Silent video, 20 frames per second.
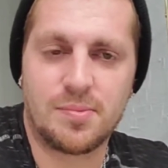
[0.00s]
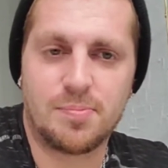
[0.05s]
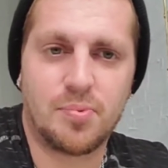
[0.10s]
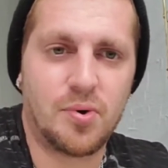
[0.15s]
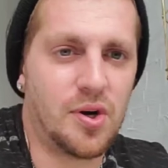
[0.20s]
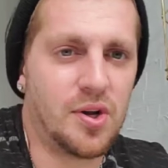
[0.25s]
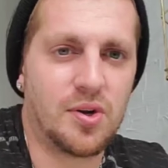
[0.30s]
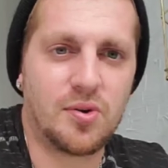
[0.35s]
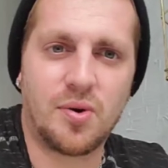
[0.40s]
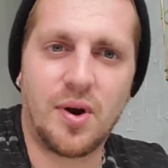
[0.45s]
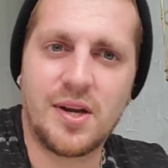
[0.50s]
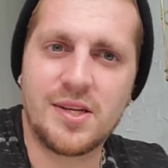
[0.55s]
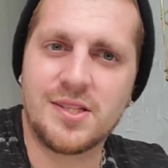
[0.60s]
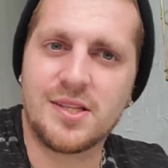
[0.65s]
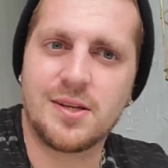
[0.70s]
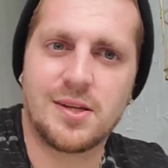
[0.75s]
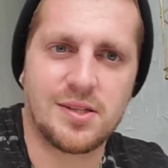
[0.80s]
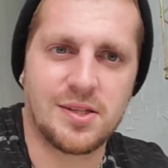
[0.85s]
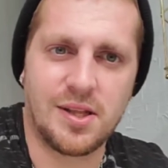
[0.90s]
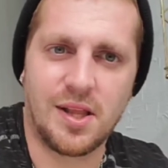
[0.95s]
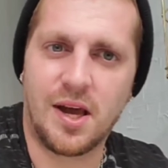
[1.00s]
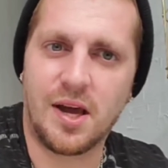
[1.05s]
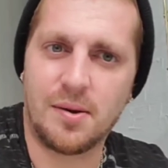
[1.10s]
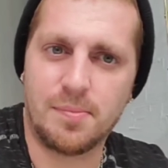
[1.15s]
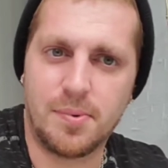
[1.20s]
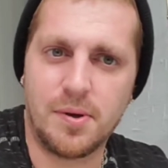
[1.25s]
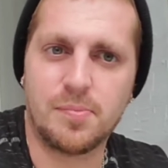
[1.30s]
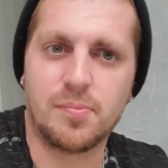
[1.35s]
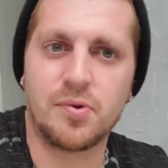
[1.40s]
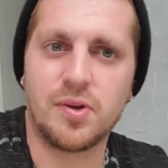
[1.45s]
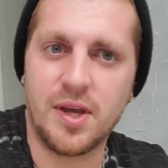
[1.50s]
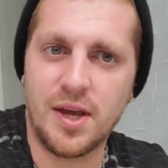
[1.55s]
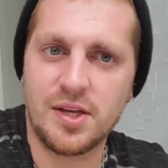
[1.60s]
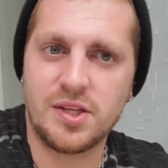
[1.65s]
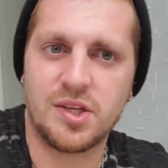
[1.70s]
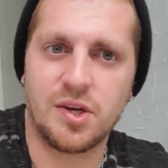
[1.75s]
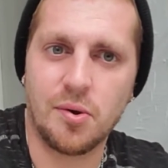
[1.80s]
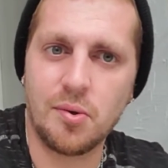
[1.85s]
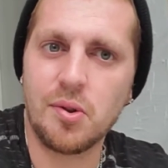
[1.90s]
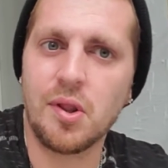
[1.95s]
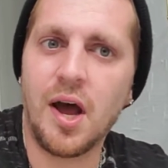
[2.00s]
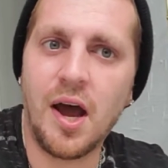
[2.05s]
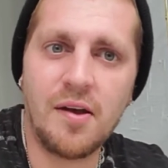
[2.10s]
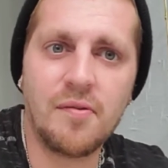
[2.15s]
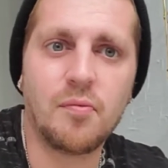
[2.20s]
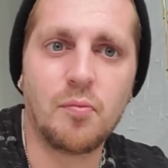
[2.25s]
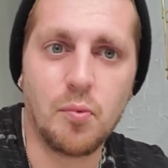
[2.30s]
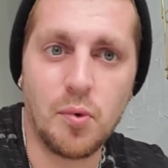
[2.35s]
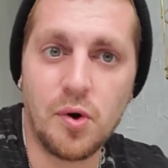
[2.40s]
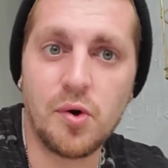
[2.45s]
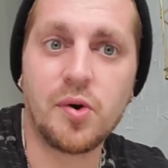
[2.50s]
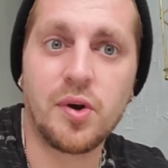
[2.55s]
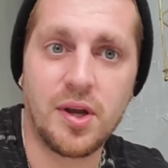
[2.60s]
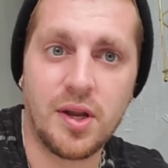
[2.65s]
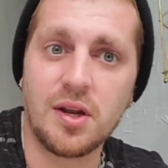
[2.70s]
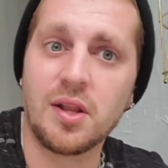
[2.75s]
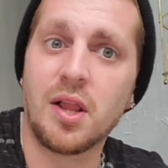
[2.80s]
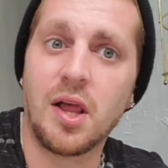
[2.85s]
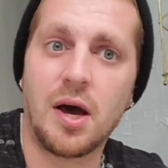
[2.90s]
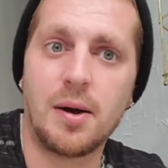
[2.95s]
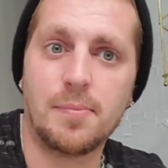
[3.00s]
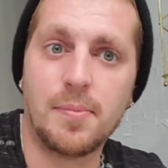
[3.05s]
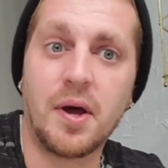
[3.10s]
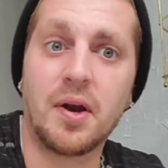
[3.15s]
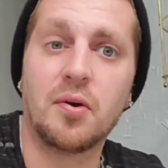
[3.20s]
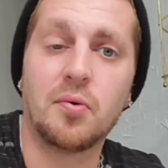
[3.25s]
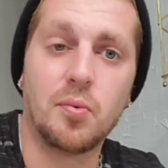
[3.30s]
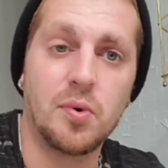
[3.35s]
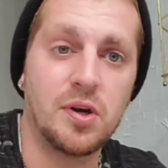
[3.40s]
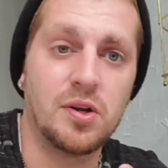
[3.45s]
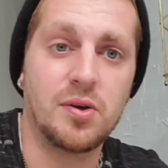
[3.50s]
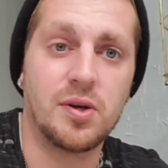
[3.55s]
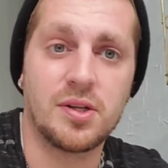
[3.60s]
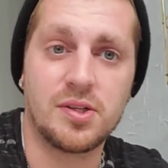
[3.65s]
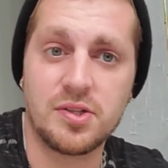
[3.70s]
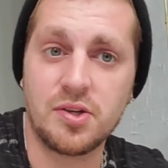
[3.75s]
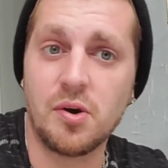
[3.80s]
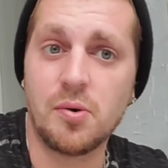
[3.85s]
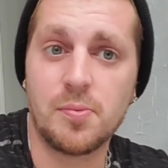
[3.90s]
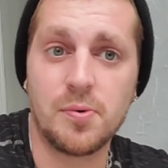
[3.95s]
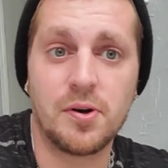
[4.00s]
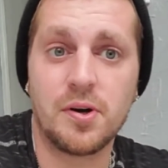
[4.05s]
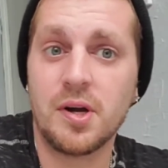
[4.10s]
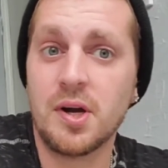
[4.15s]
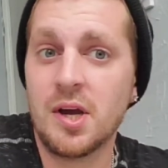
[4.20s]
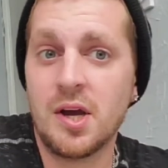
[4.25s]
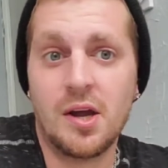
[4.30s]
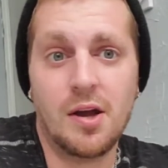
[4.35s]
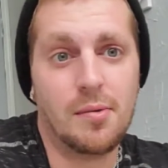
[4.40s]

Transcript: pretty crazy because a lot of people, yes, your life will get a lot better when you get sober,